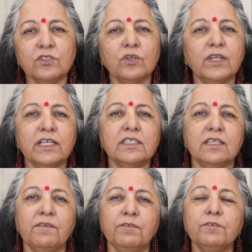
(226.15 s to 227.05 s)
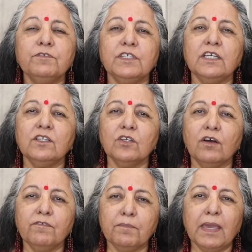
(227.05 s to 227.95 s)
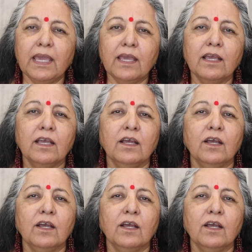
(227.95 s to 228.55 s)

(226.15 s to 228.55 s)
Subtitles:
So let's say 15th of May,